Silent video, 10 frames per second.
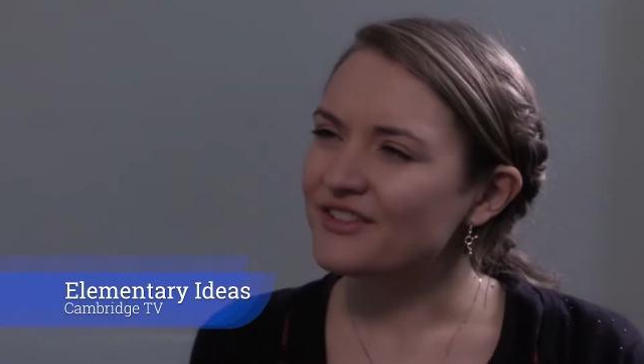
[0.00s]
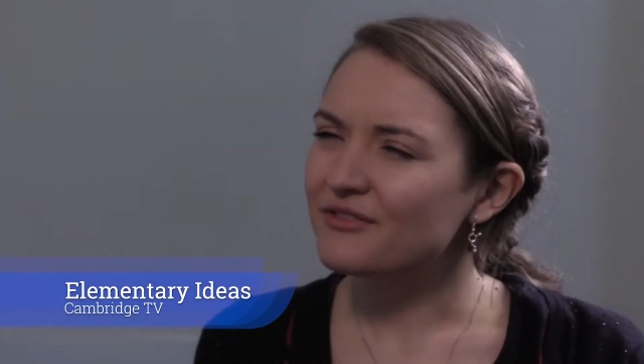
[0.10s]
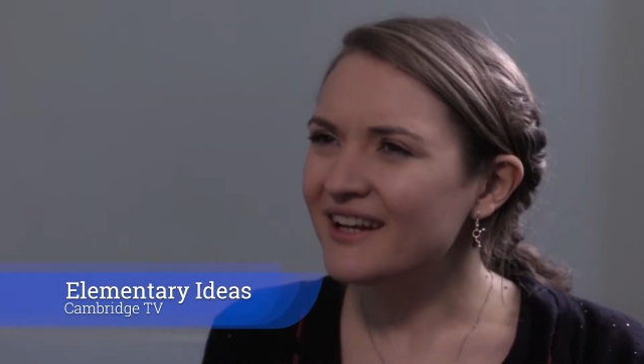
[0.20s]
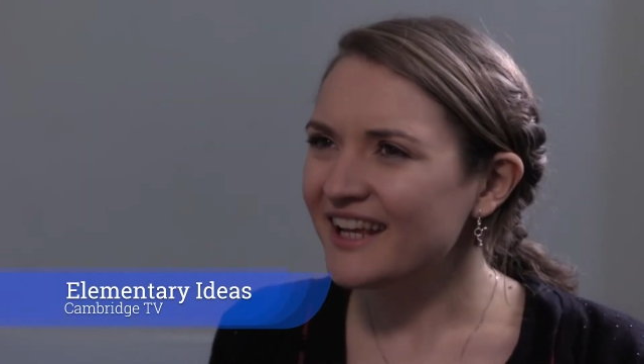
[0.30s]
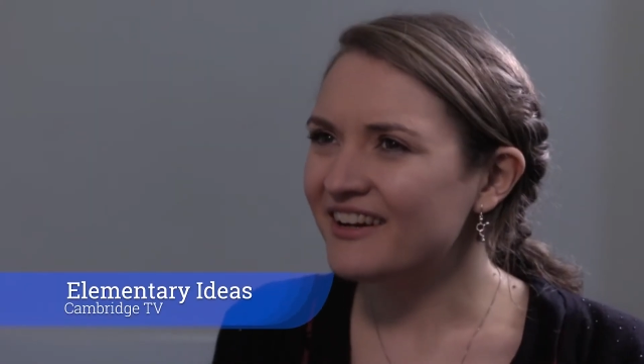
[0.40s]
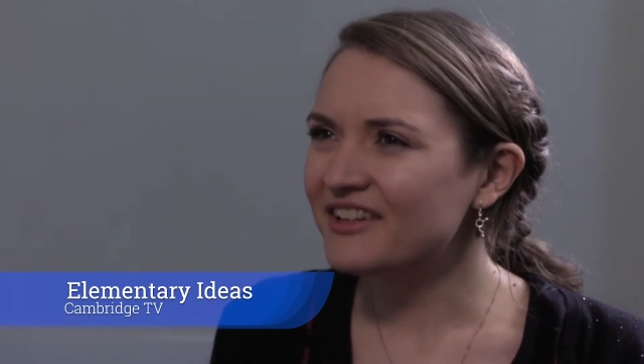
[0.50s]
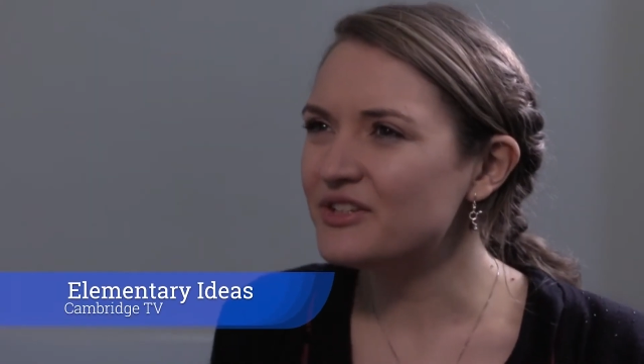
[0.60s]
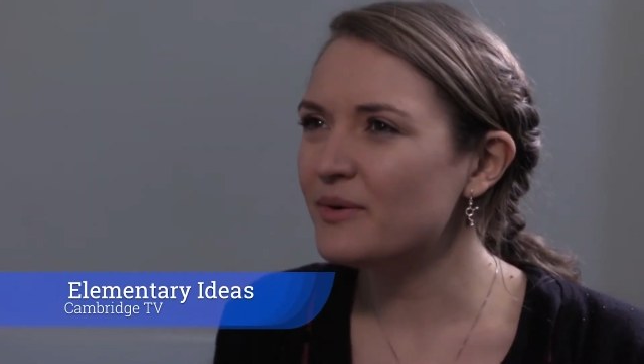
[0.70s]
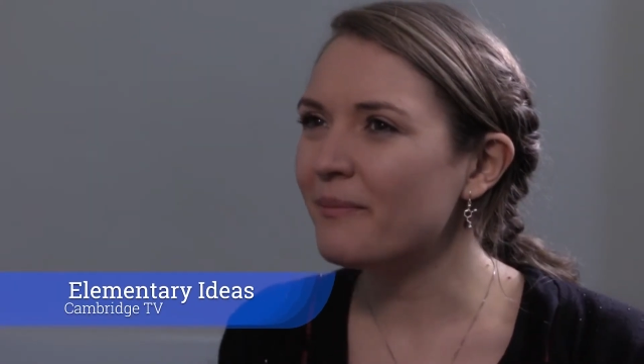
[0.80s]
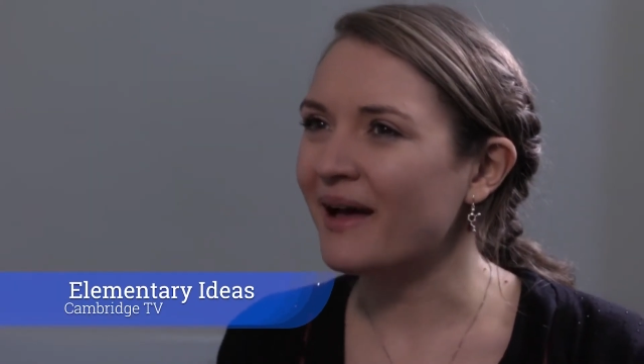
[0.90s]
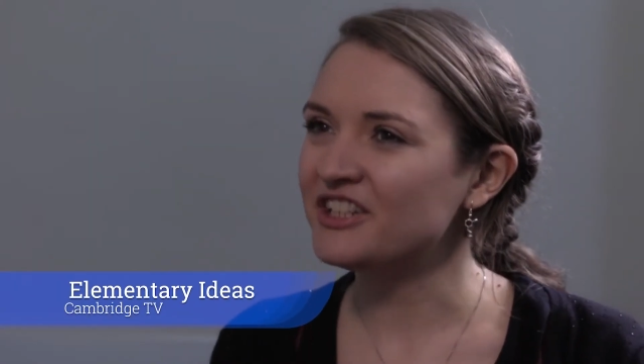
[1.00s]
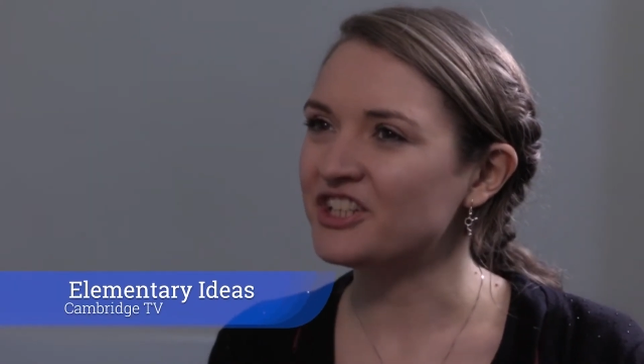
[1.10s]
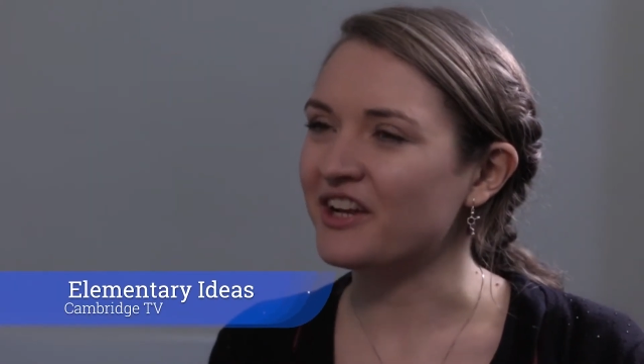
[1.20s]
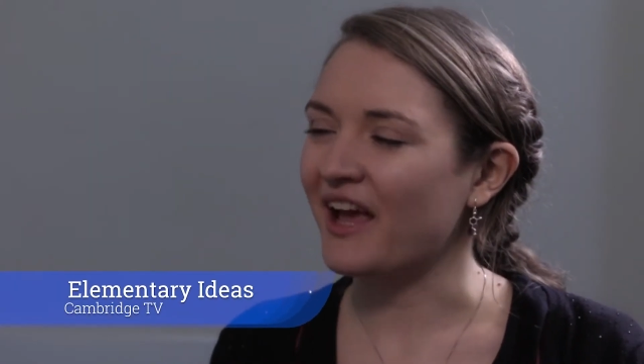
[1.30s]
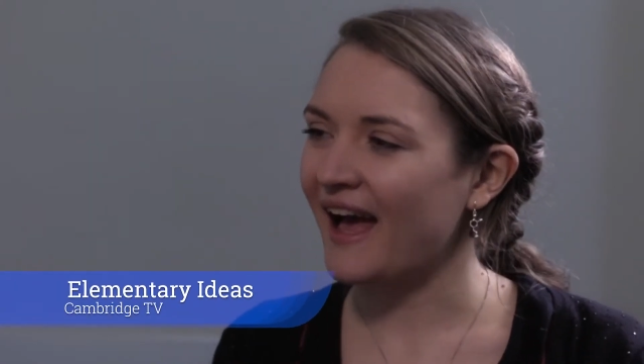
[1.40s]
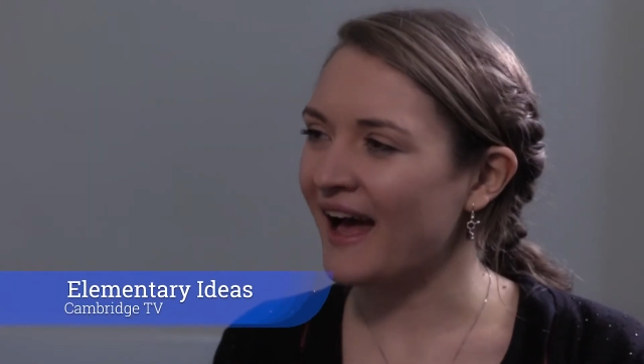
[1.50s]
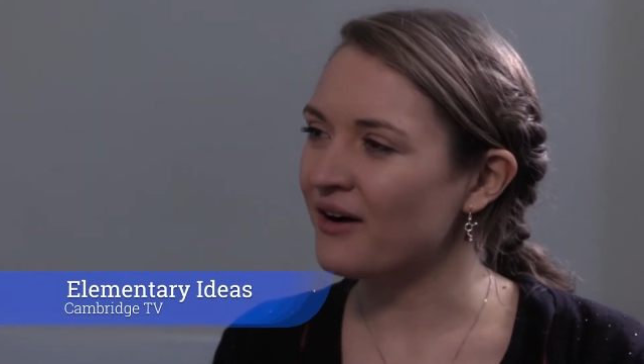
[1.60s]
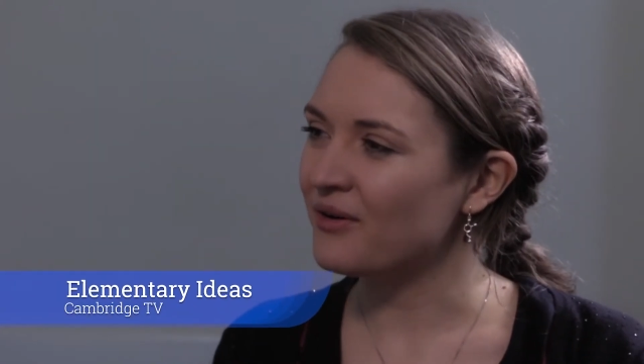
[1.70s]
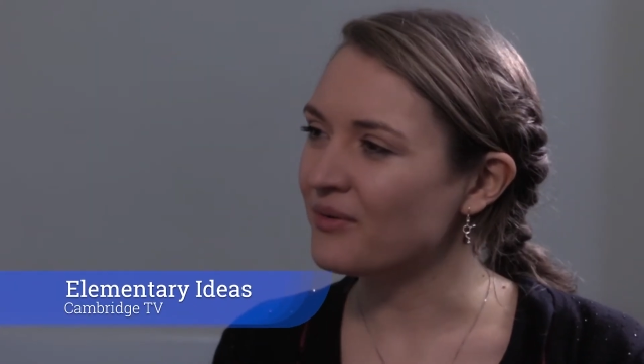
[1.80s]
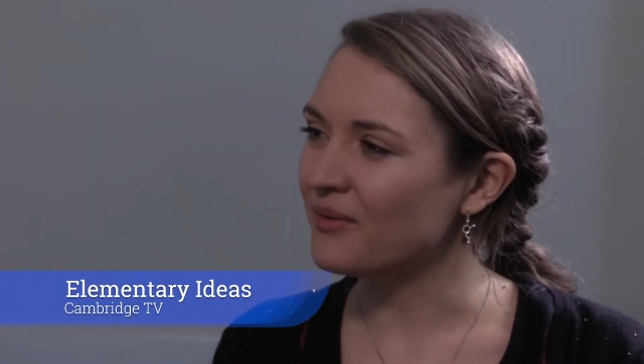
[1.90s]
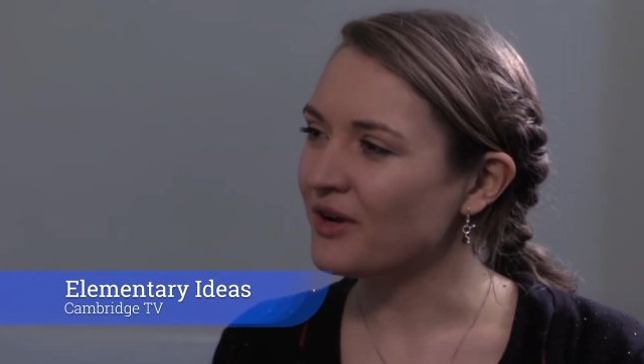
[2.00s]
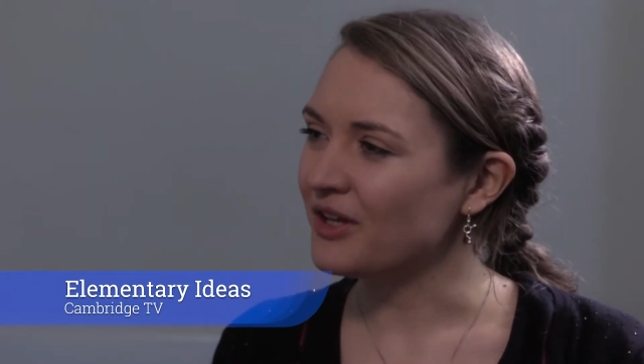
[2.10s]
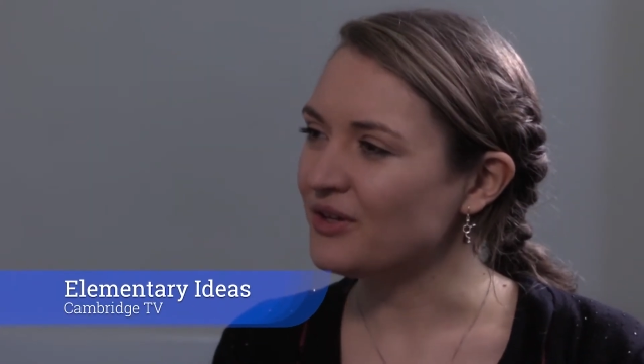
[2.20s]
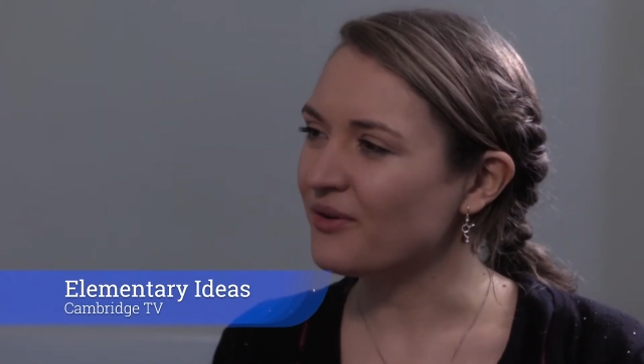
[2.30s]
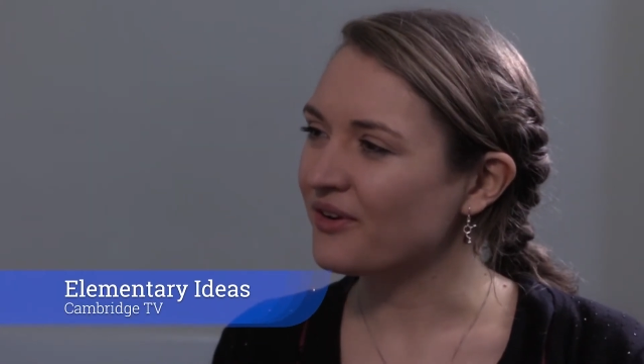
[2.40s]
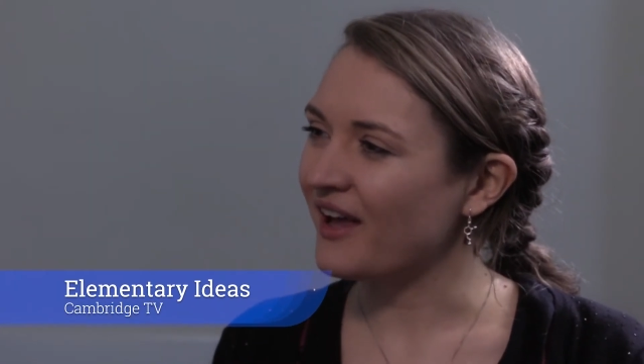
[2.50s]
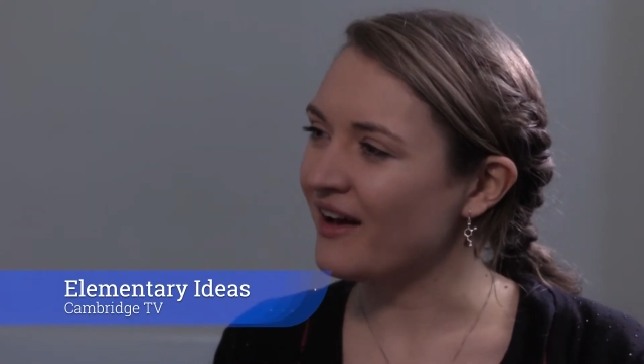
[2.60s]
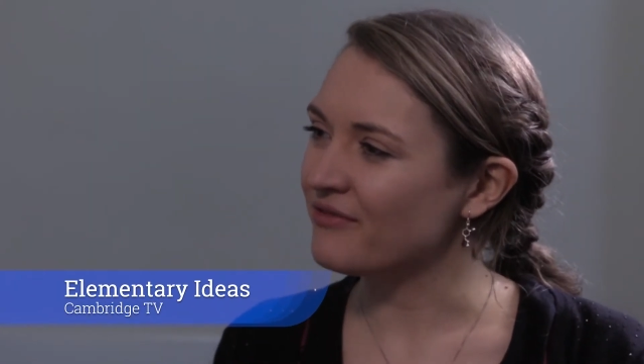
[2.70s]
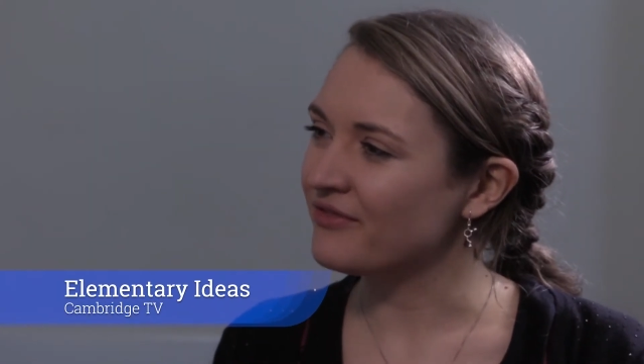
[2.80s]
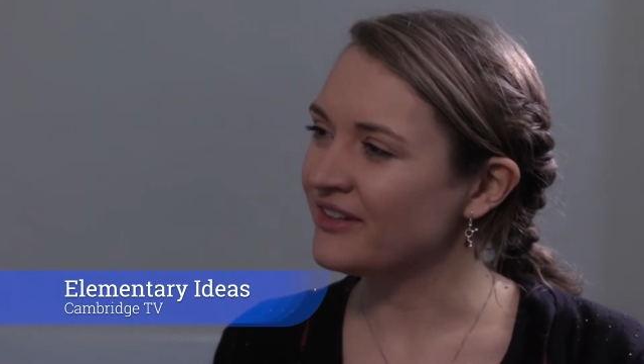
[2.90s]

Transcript: It's really hard to imagine how you could have